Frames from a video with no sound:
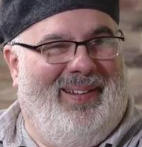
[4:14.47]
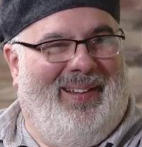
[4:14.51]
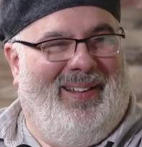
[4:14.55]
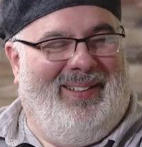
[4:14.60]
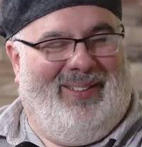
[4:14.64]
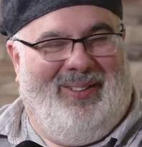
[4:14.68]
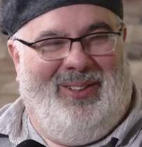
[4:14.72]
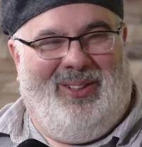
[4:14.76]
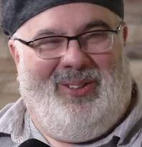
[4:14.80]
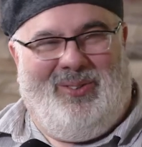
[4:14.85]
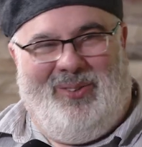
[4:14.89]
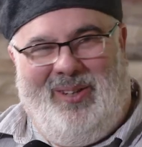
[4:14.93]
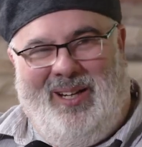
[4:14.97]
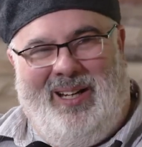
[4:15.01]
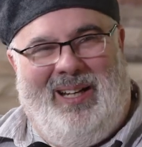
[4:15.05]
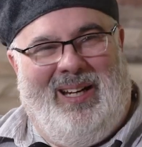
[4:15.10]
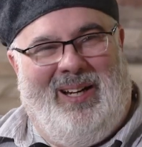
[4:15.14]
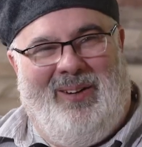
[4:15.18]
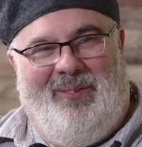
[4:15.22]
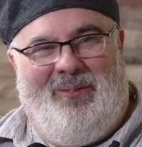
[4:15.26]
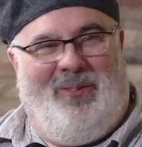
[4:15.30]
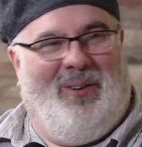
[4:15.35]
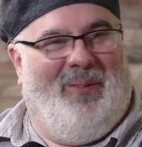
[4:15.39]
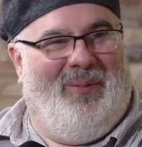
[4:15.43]
So he's
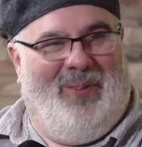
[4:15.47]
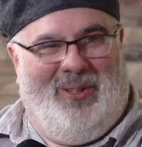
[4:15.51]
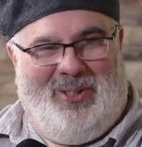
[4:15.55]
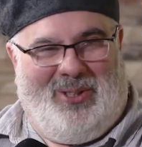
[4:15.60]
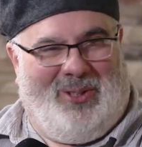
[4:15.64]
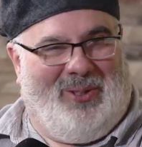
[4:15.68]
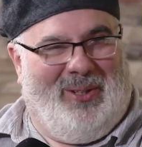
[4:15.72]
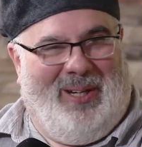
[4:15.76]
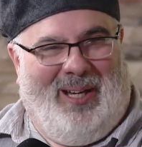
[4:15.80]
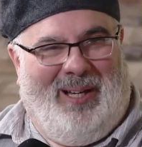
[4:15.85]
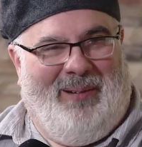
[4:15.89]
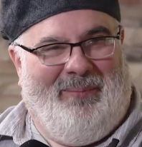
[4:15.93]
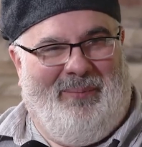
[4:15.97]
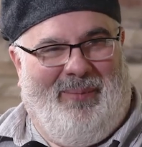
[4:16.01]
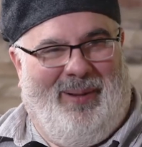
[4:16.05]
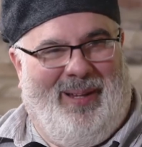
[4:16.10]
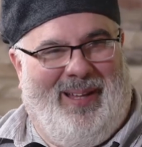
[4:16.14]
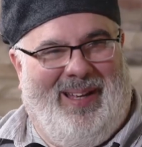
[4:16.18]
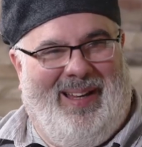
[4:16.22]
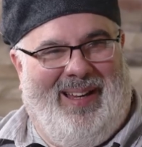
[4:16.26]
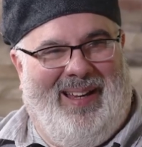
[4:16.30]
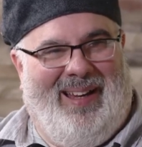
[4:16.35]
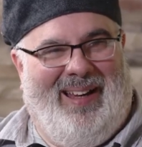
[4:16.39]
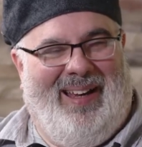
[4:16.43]
reading from the
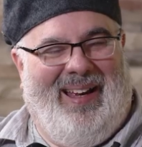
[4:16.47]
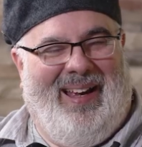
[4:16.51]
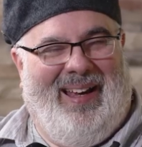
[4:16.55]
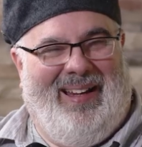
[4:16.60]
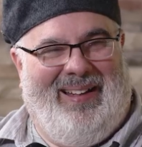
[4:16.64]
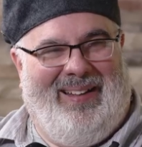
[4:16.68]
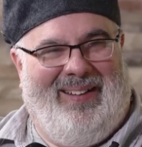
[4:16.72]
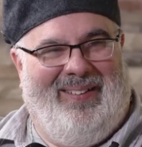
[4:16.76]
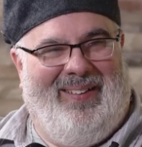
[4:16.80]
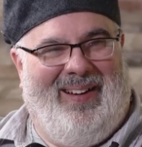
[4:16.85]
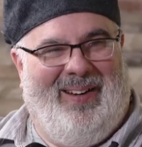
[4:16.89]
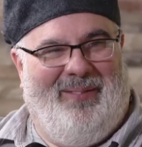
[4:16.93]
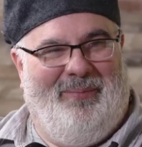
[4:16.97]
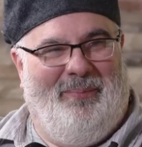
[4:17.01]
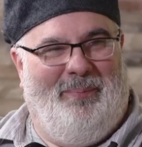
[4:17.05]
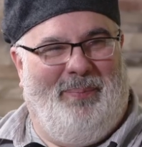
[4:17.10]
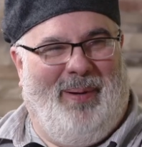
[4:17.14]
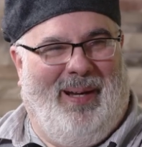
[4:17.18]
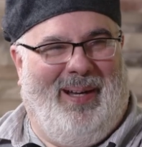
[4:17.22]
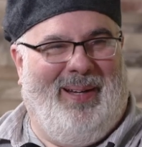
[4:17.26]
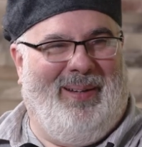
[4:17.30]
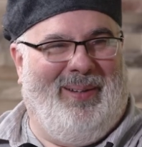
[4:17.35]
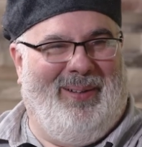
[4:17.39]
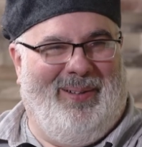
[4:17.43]
screenplay, and you have
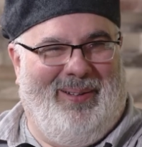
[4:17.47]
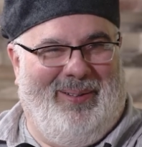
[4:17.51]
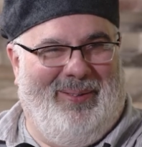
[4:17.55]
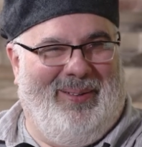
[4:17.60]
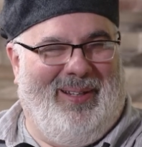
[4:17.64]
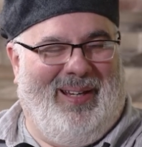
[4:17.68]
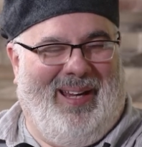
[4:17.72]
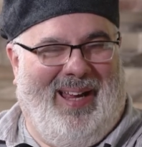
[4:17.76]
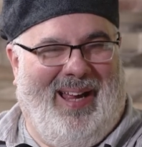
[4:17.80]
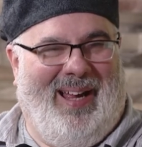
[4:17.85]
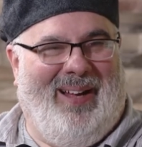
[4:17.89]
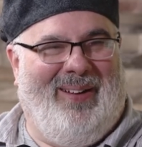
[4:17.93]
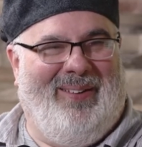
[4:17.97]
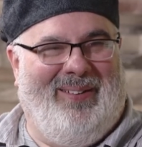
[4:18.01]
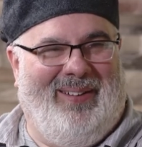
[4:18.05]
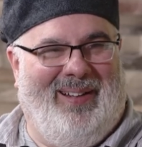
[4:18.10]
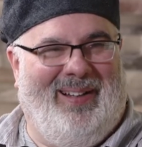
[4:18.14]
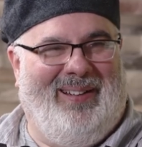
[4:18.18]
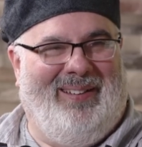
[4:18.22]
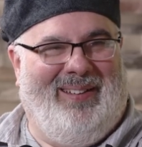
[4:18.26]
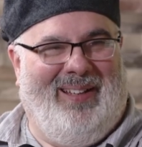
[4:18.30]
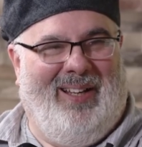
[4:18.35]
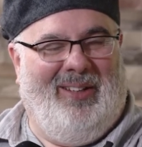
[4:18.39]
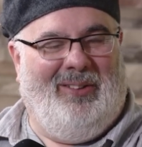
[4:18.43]
Bender doing HAL
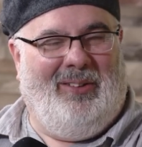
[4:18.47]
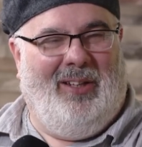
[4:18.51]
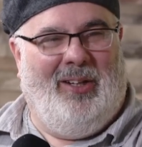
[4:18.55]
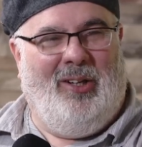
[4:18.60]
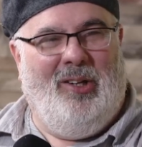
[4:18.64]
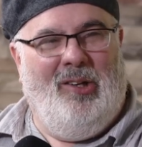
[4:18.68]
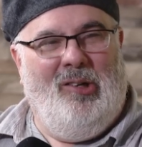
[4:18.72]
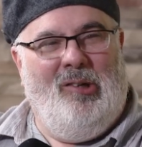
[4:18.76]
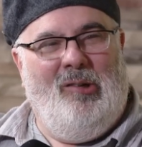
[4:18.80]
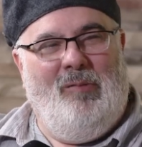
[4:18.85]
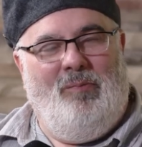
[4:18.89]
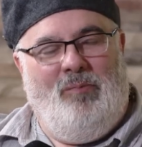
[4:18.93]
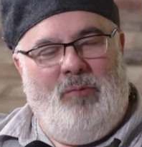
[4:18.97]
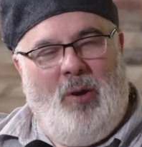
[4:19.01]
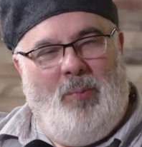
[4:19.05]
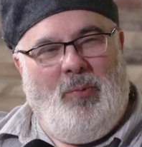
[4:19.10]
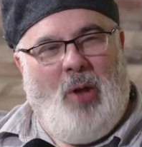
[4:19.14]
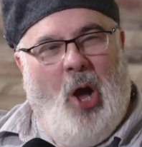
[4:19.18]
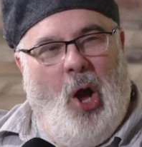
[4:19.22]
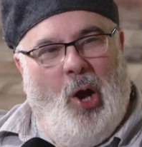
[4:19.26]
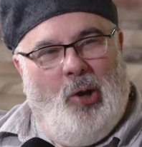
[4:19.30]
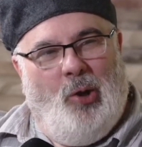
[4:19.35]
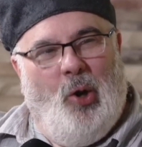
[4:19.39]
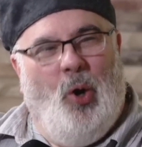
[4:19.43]
9000, like, I'm
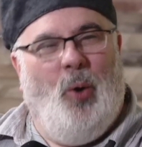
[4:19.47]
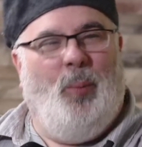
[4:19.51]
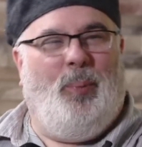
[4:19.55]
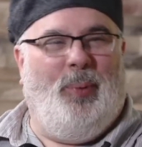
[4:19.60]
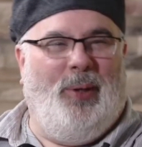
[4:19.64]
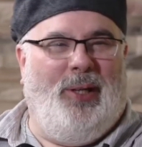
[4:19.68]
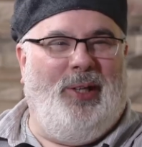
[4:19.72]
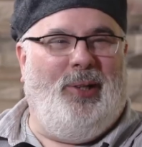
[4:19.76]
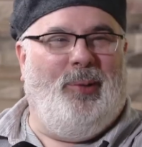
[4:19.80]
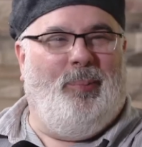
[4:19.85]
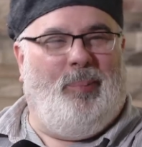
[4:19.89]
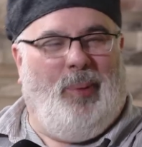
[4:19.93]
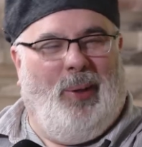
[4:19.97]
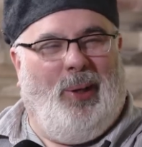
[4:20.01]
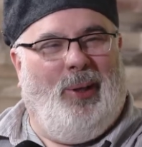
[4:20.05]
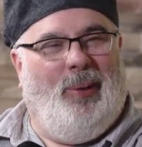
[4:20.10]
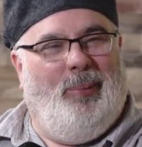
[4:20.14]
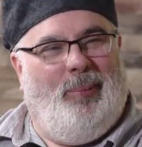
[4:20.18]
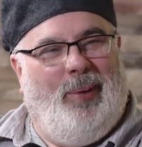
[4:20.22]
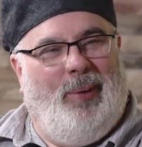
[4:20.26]
not opening the pod